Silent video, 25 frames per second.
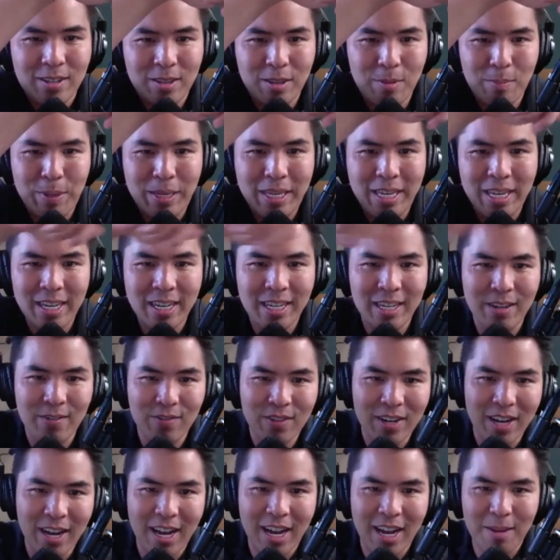the beginning of
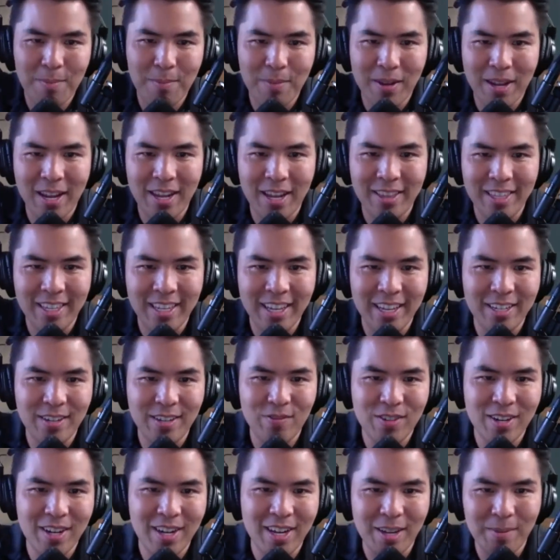time and the end
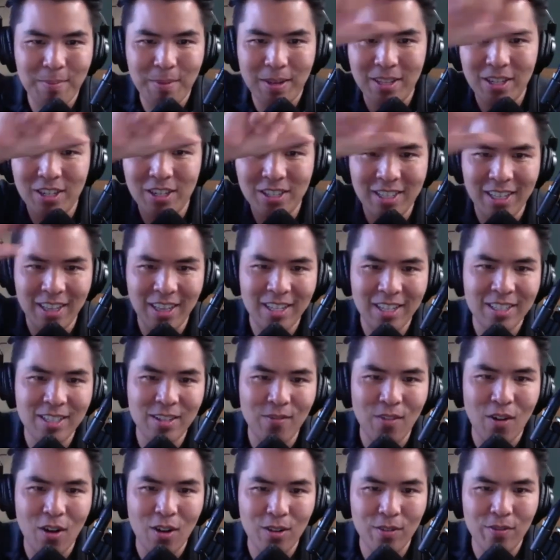of time and there's the list
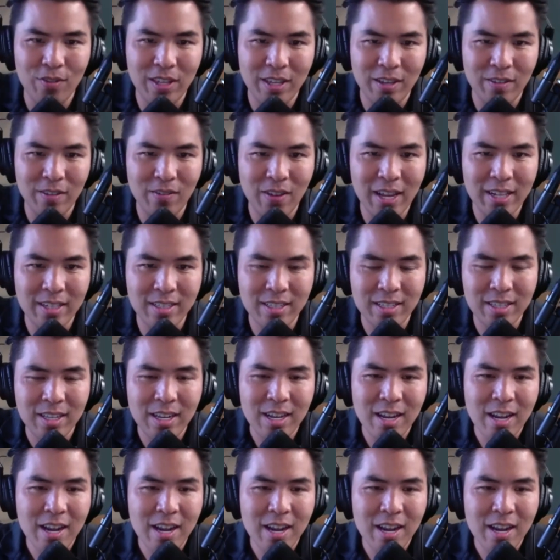of all of the events.